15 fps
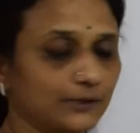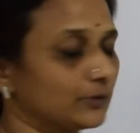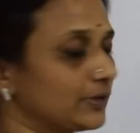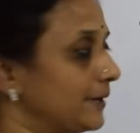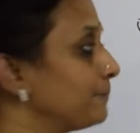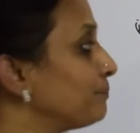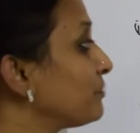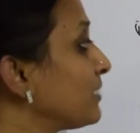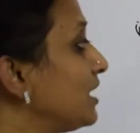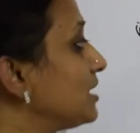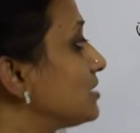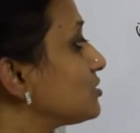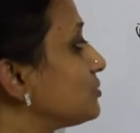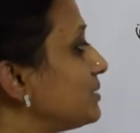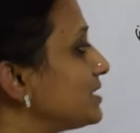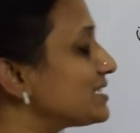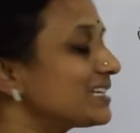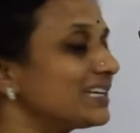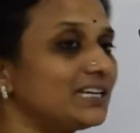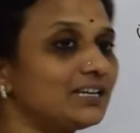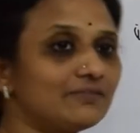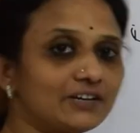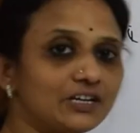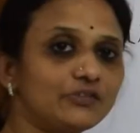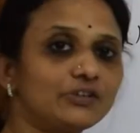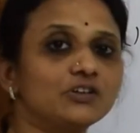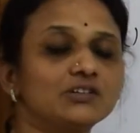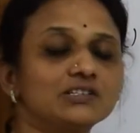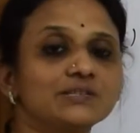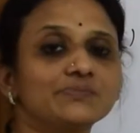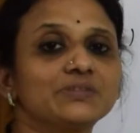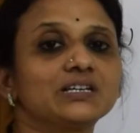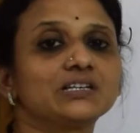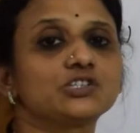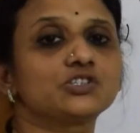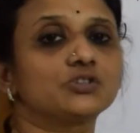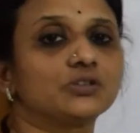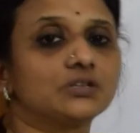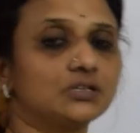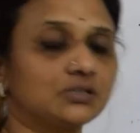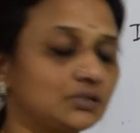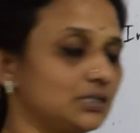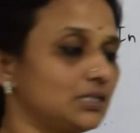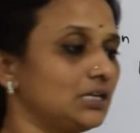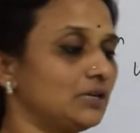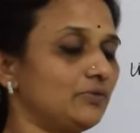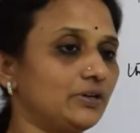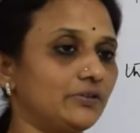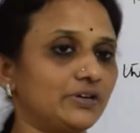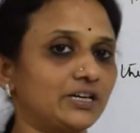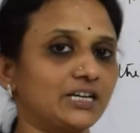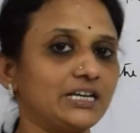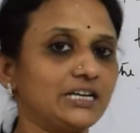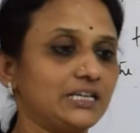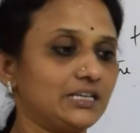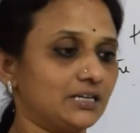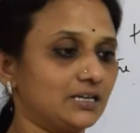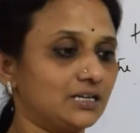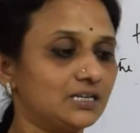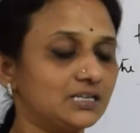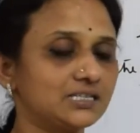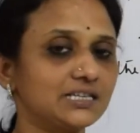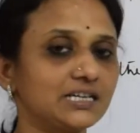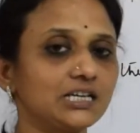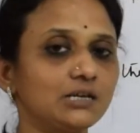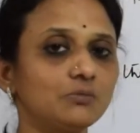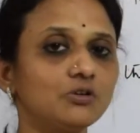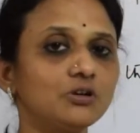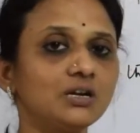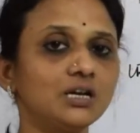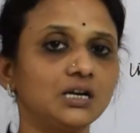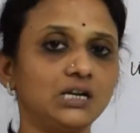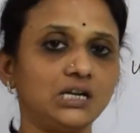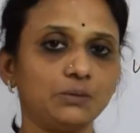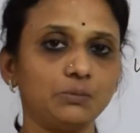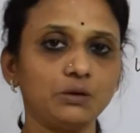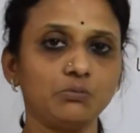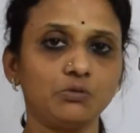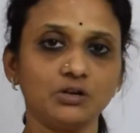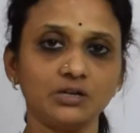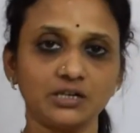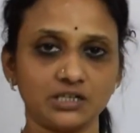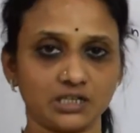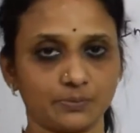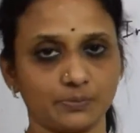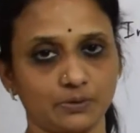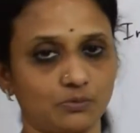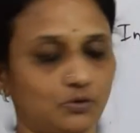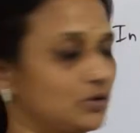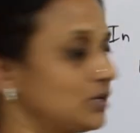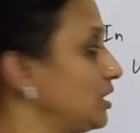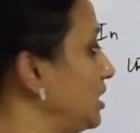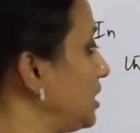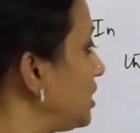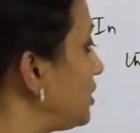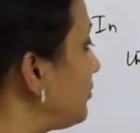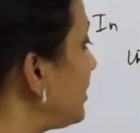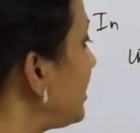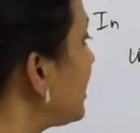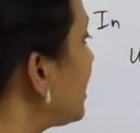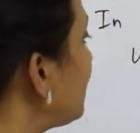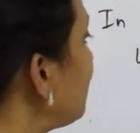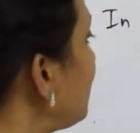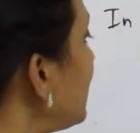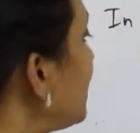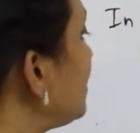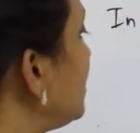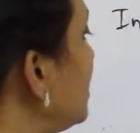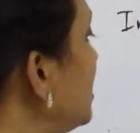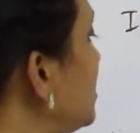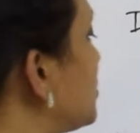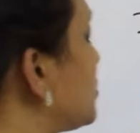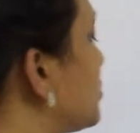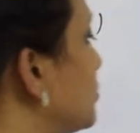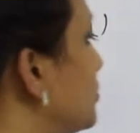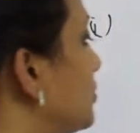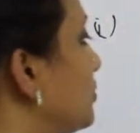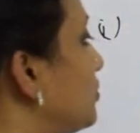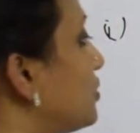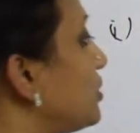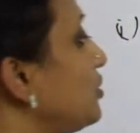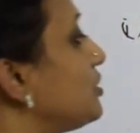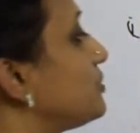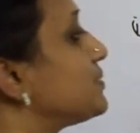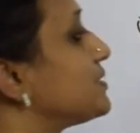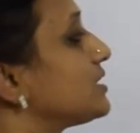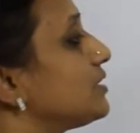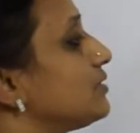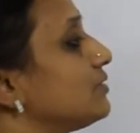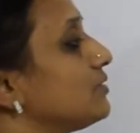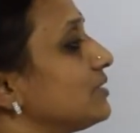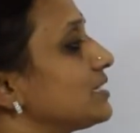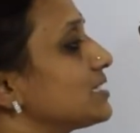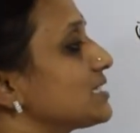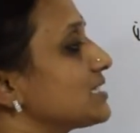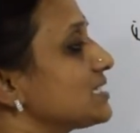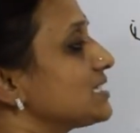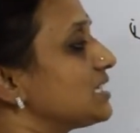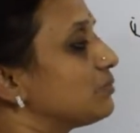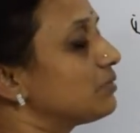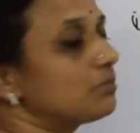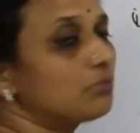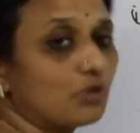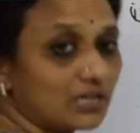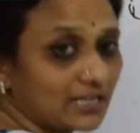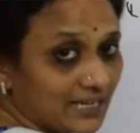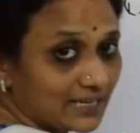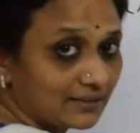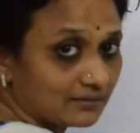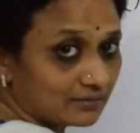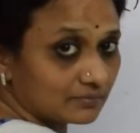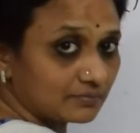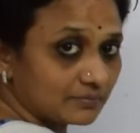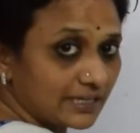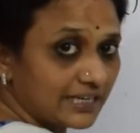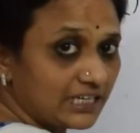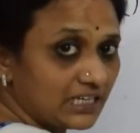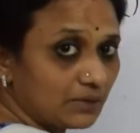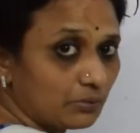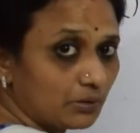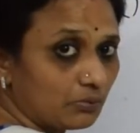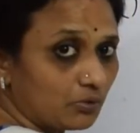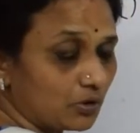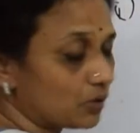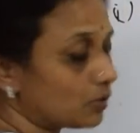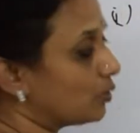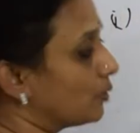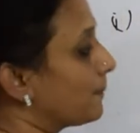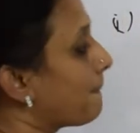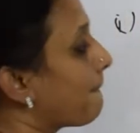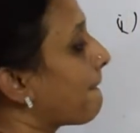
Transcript: Okay. So basically, when we call something is shorter, we have a criteria. Single bond, double bond, triple bond. Now when I compare these two, what do you observe? This is a double bond character. N double bond O.